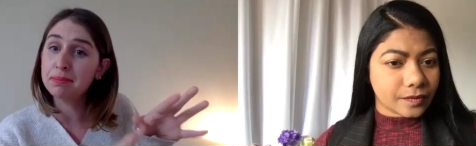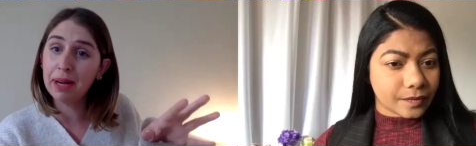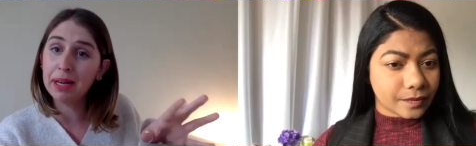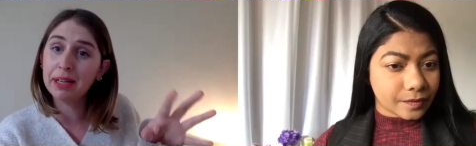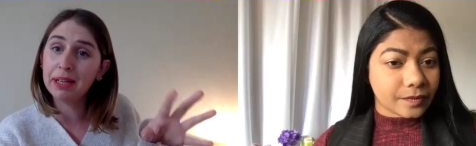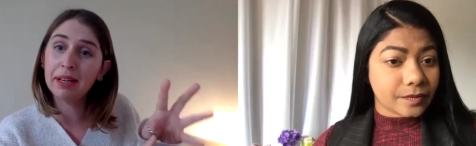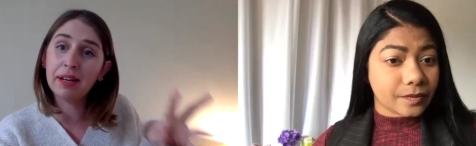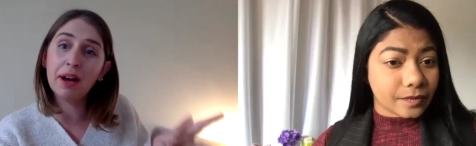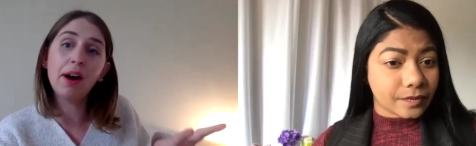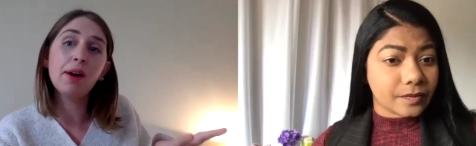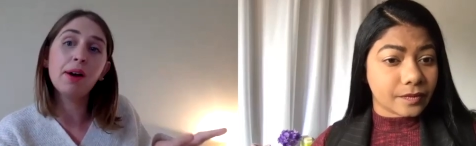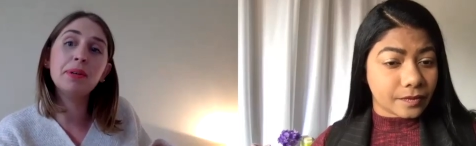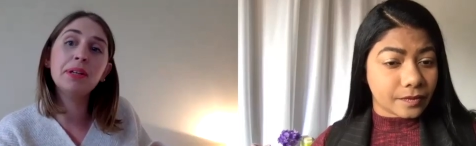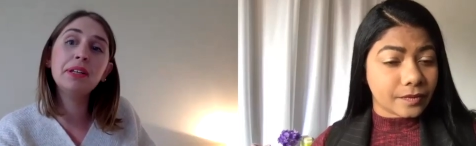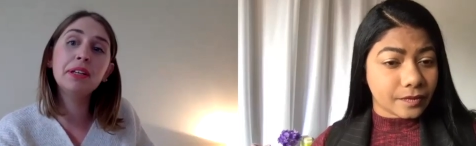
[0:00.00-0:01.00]
Speaker 1: make a
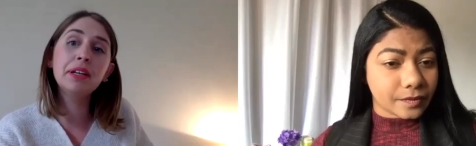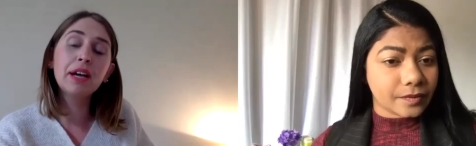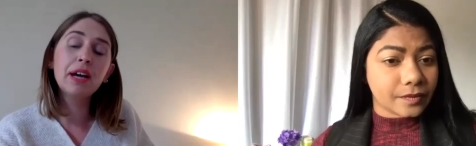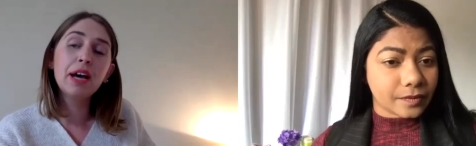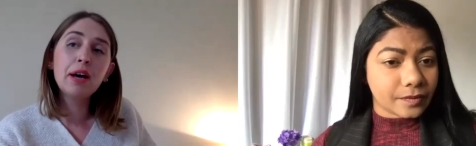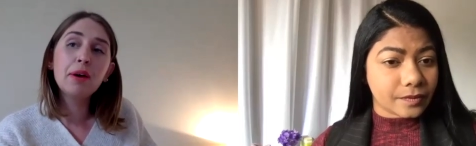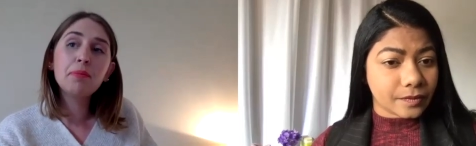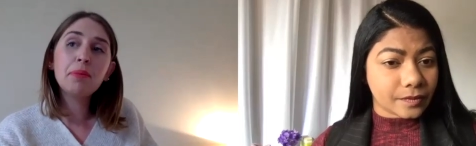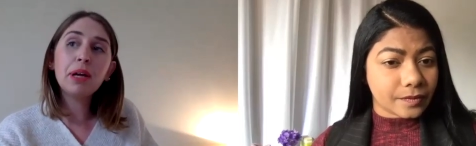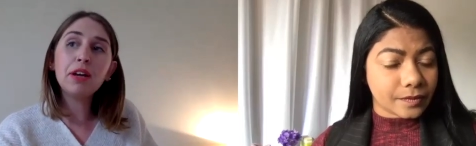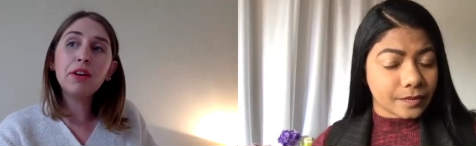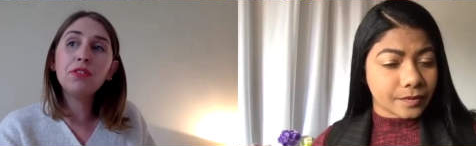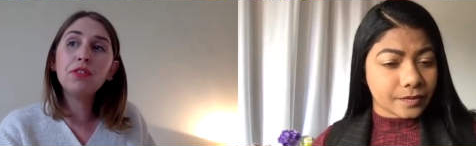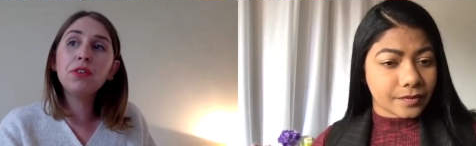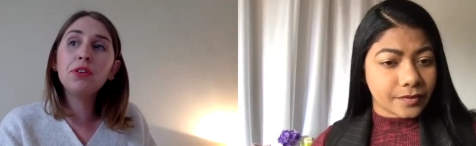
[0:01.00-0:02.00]
garment, but
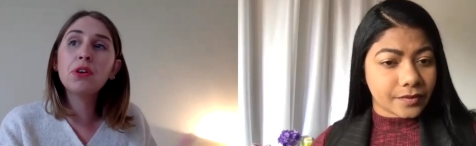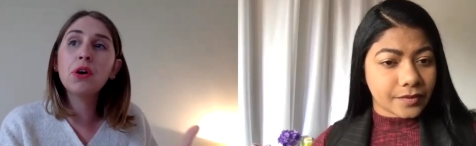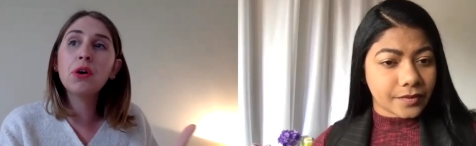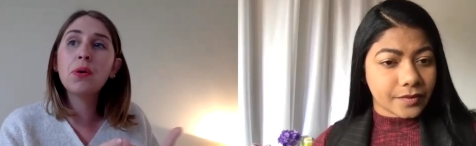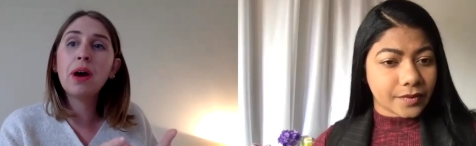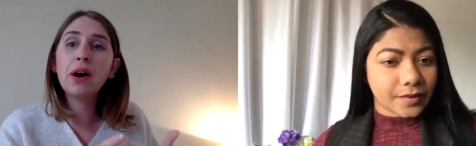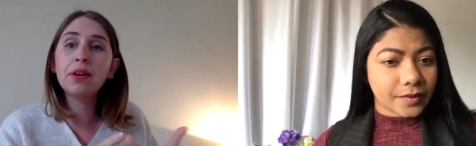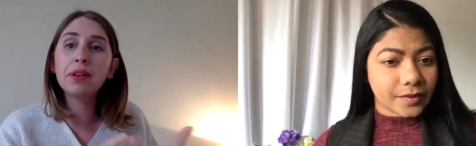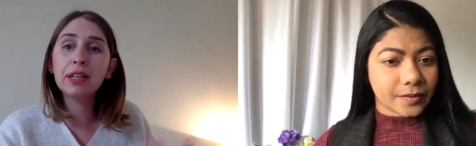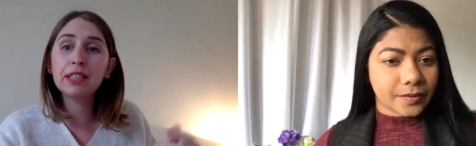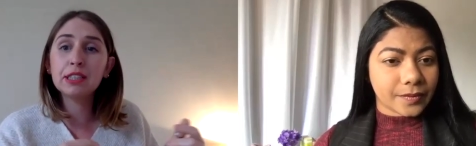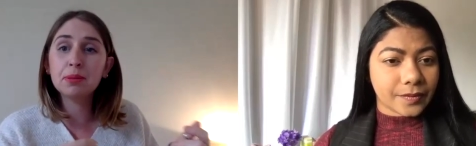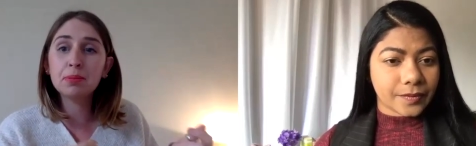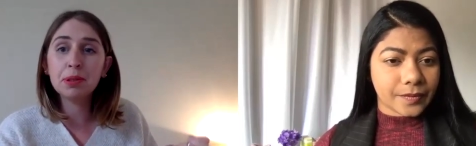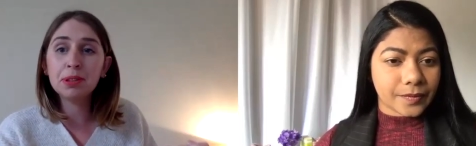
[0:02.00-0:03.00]
if you know how things
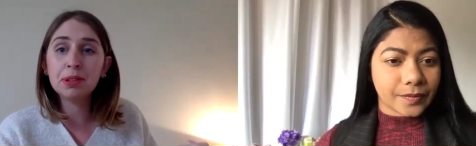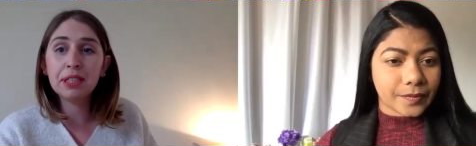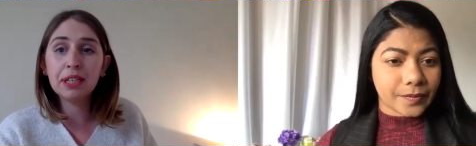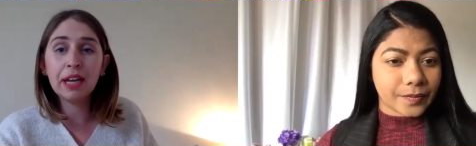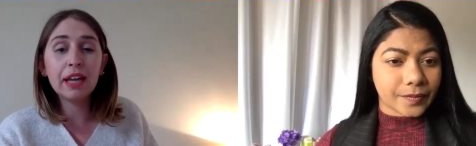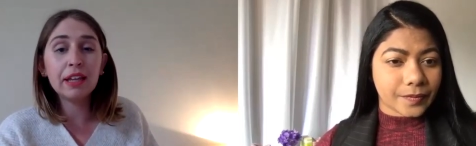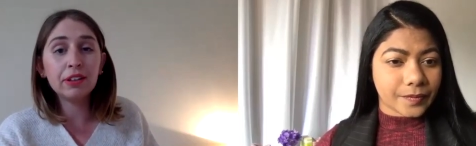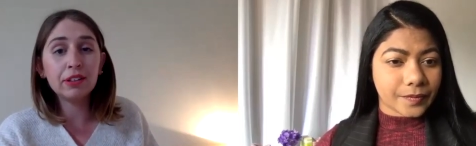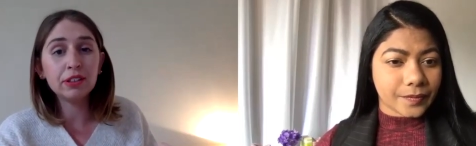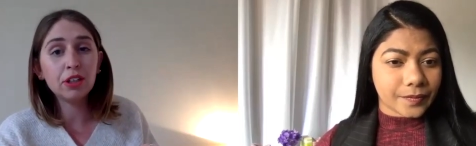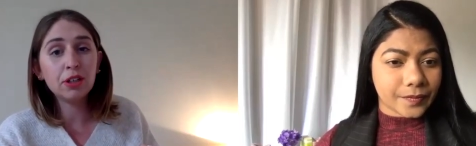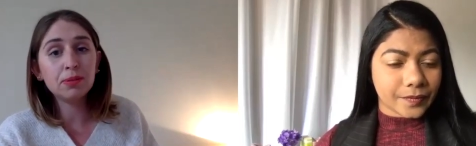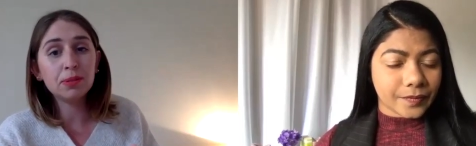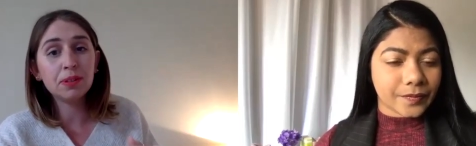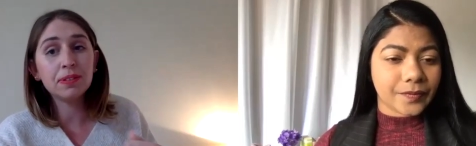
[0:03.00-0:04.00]
are put together in
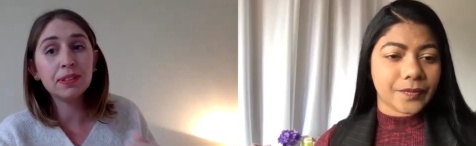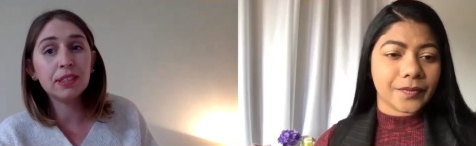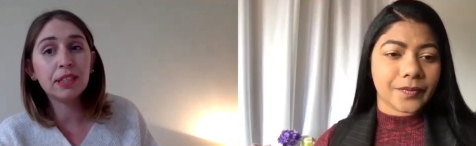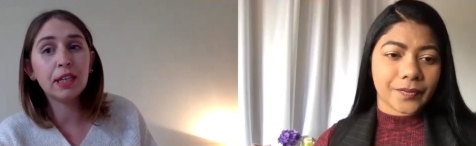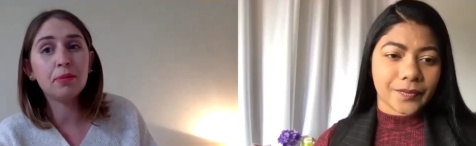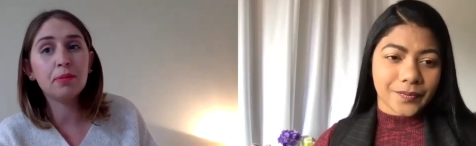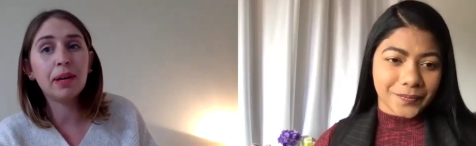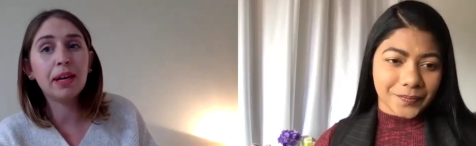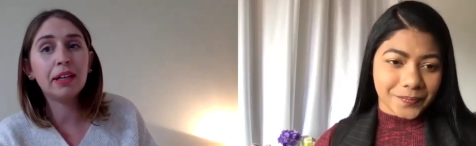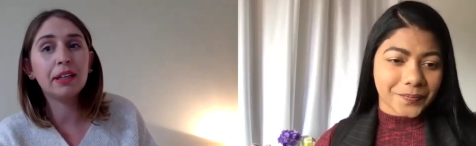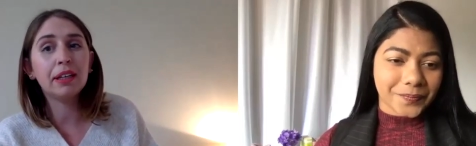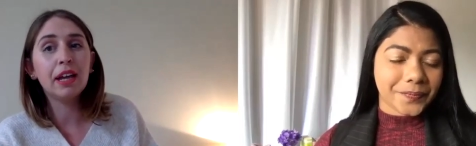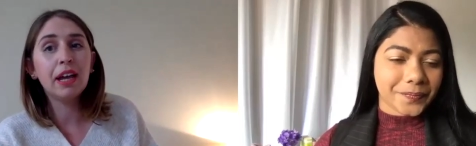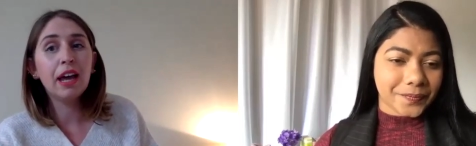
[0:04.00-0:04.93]
terms of seaming,